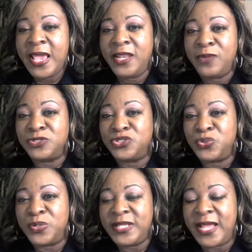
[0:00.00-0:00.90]
And it was
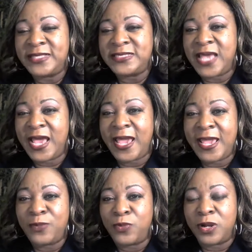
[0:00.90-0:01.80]
during that
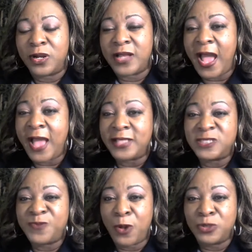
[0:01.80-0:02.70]
time where God
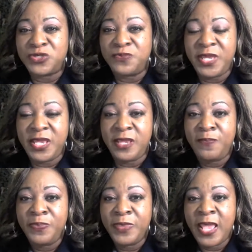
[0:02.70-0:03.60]
spoke to me
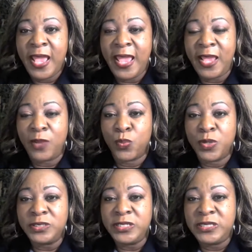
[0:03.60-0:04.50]
and
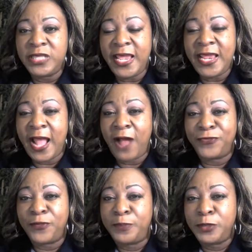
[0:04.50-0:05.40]
really laid
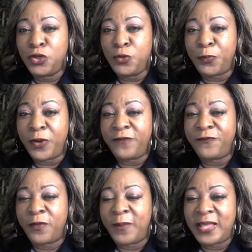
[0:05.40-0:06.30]
out the blueprint
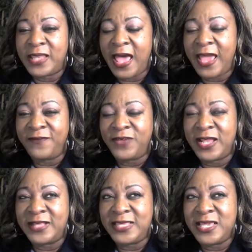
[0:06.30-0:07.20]
for my life.
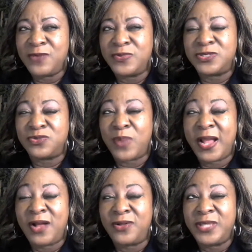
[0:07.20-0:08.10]
And I think it was
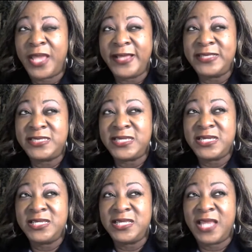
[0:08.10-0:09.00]
around
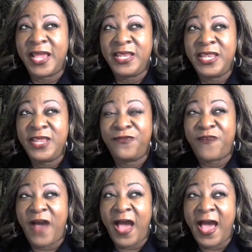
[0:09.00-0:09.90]

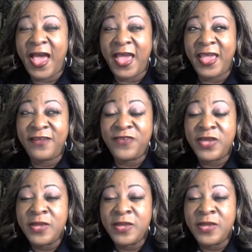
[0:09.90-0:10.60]
1995.